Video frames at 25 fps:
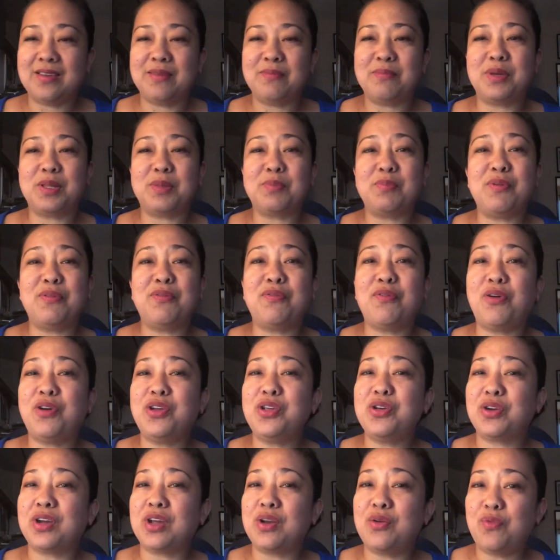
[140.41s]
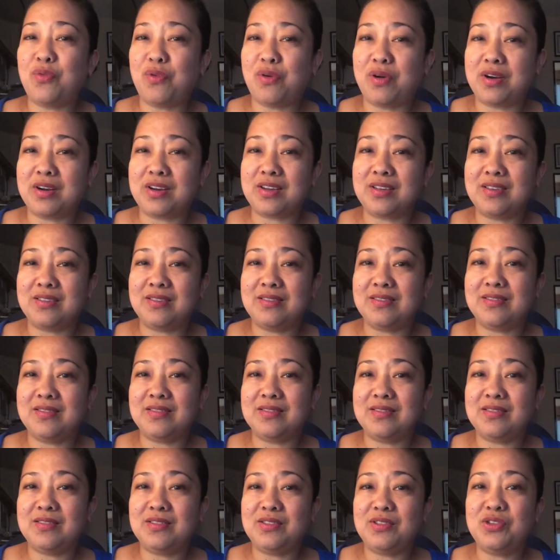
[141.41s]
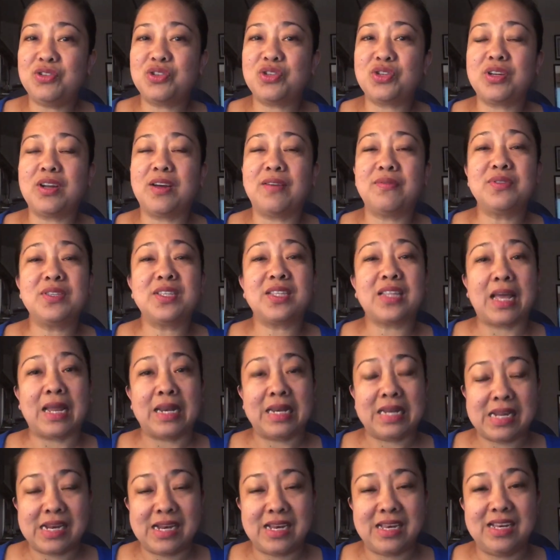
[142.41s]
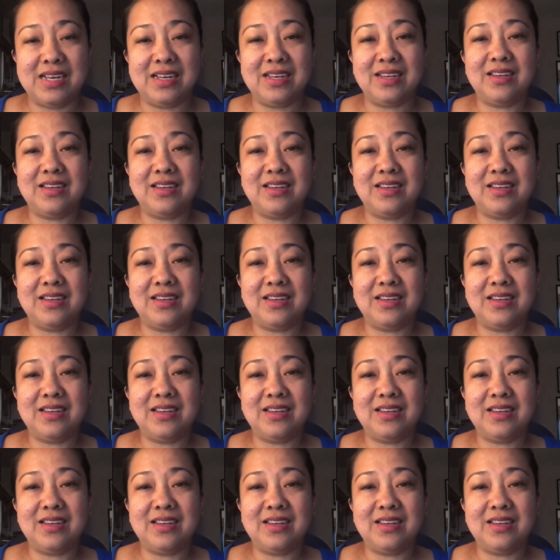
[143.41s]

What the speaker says: But before you can work, you should have studied.